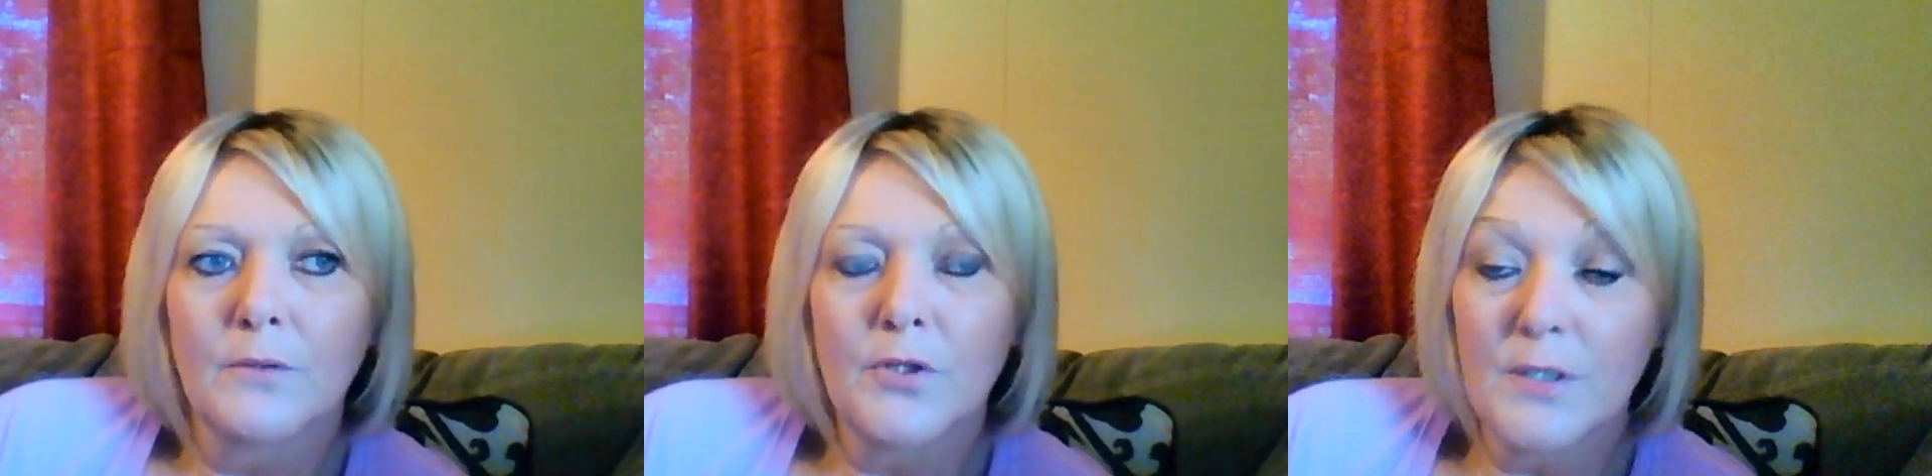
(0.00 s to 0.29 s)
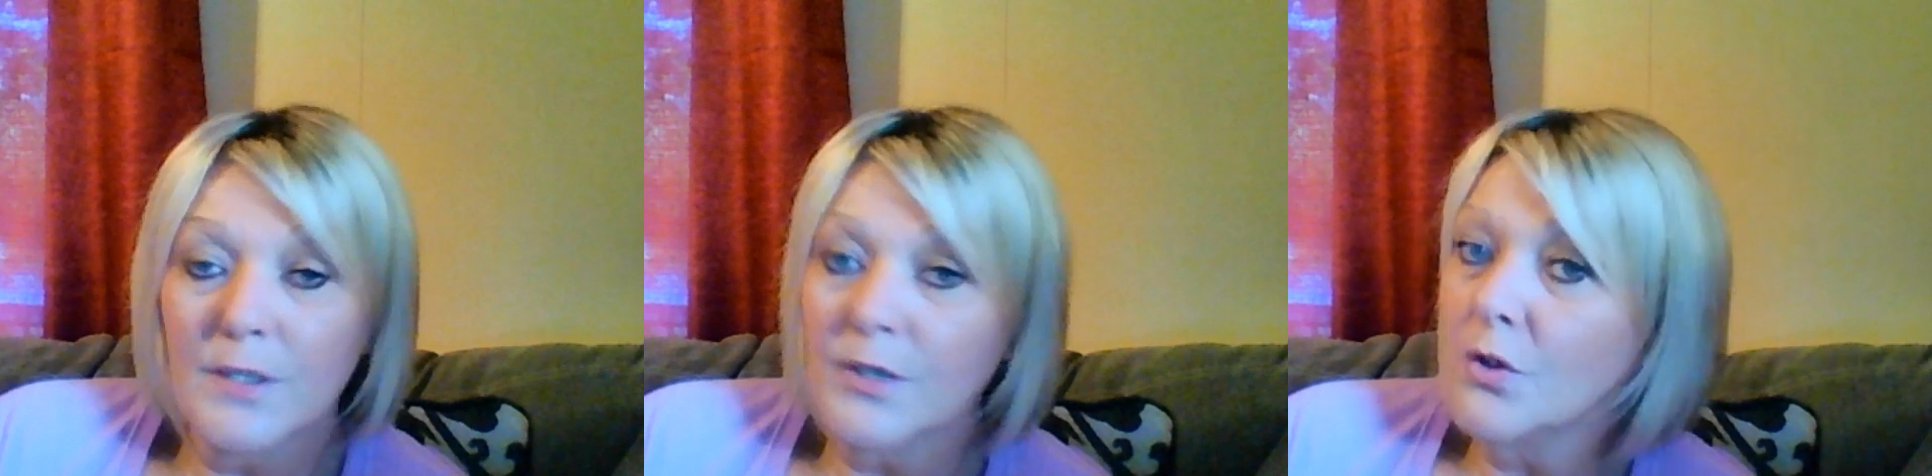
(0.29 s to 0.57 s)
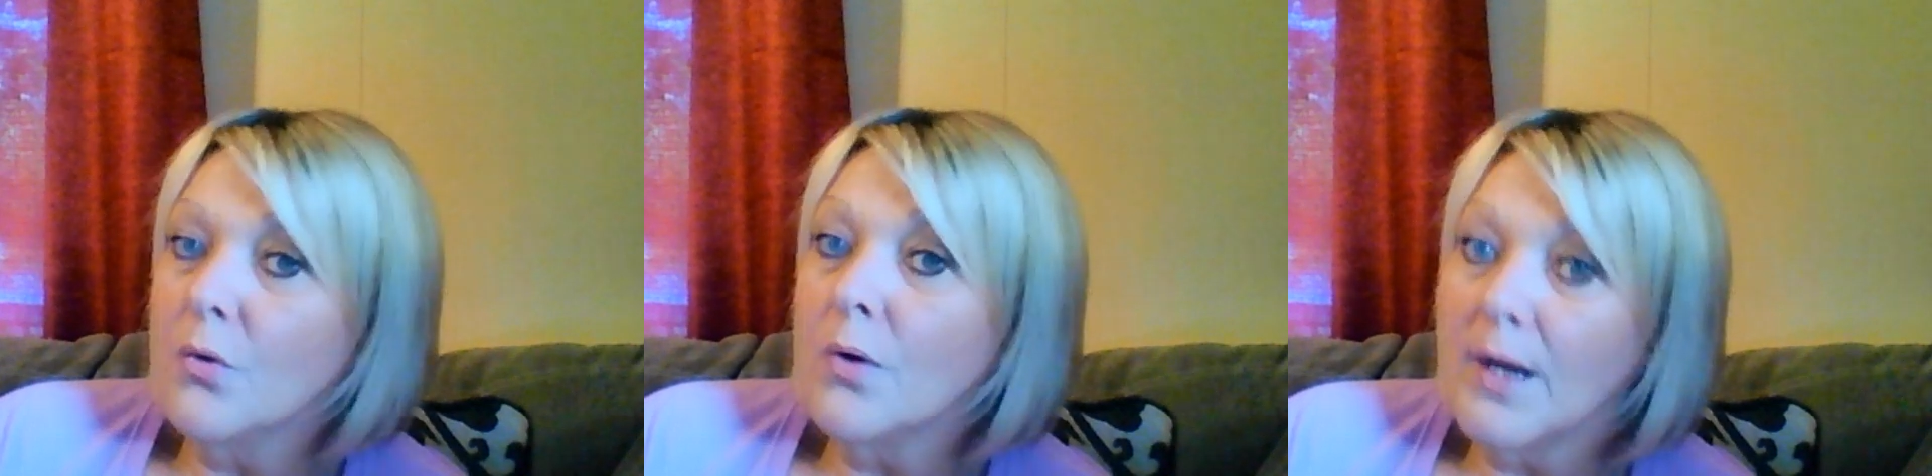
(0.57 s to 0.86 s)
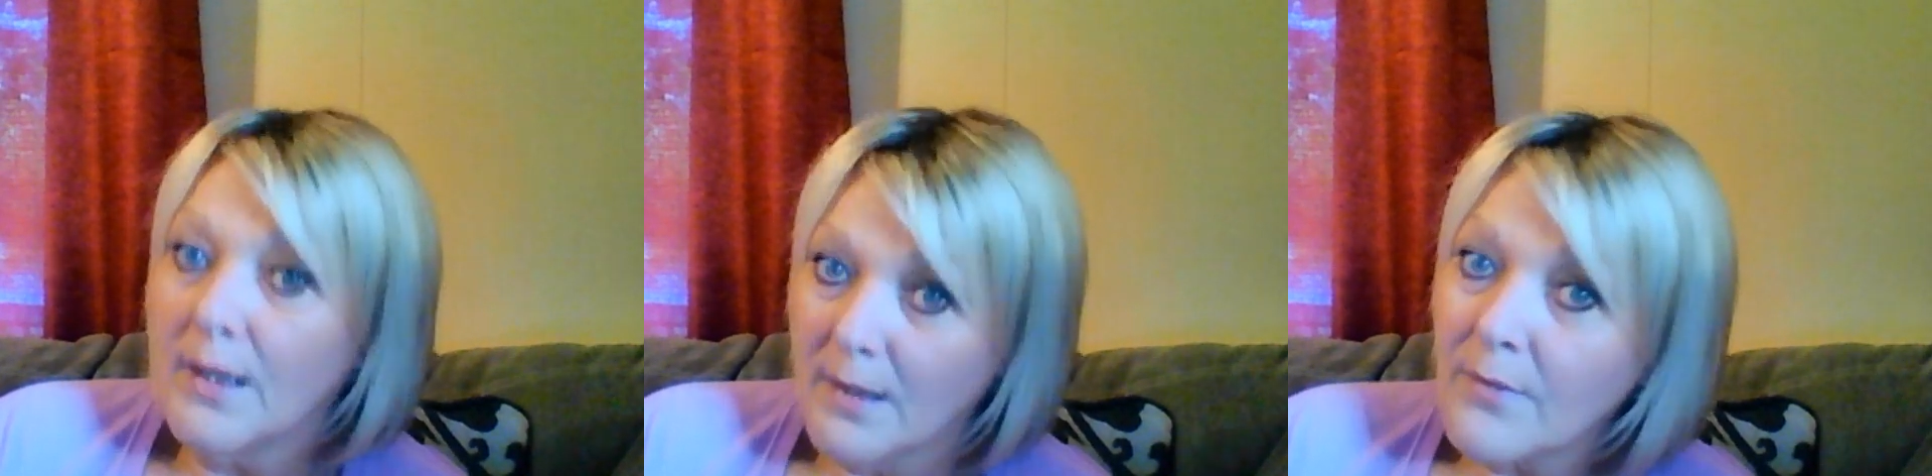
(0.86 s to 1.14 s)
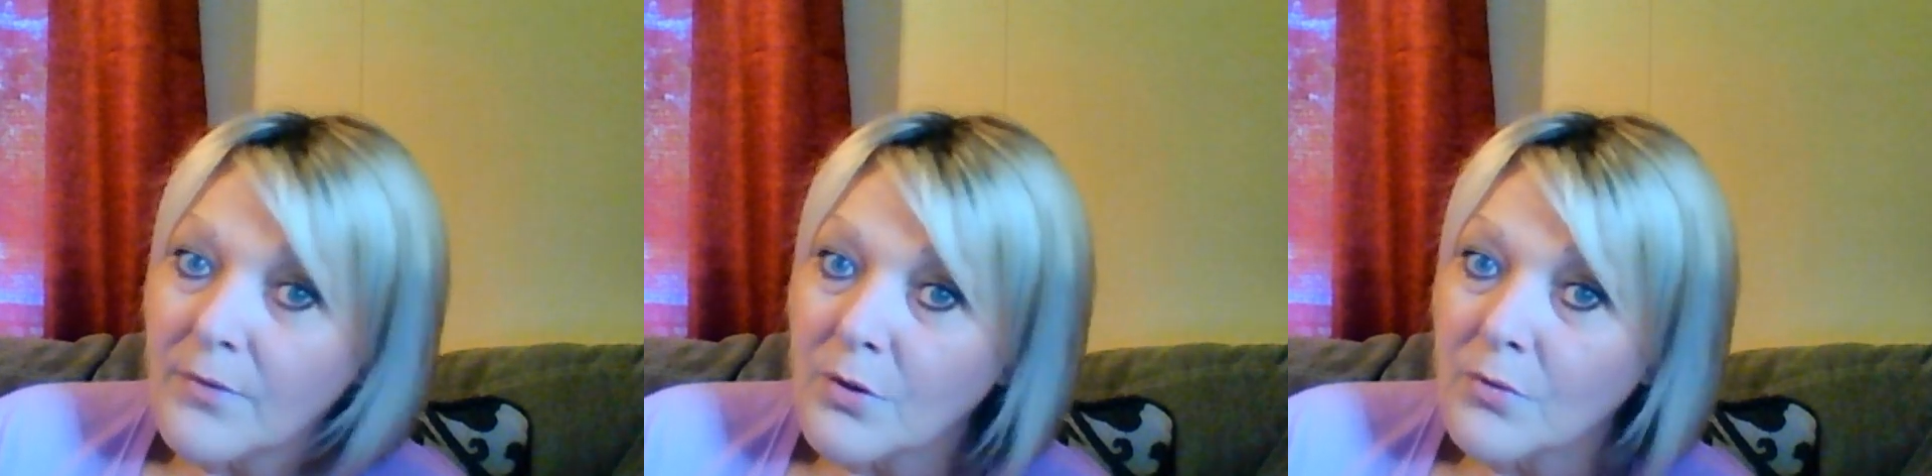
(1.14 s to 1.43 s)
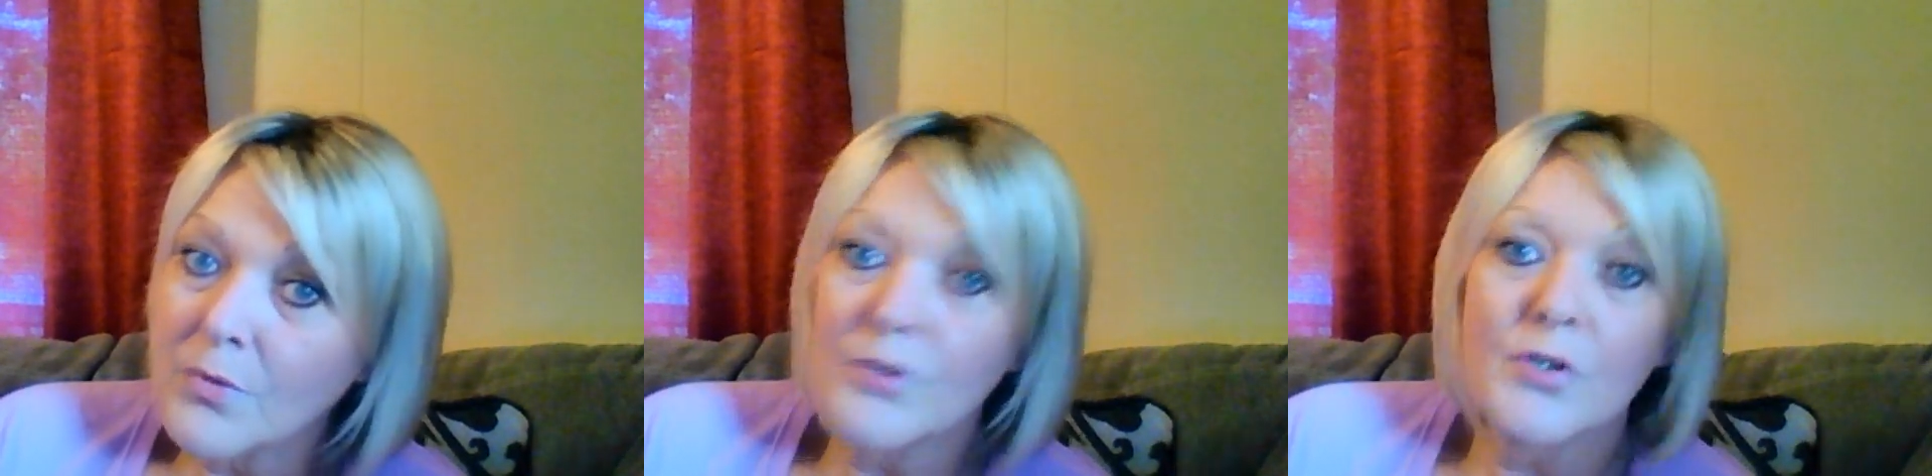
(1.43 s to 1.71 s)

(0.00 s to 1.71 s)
She'd say, no, I love you.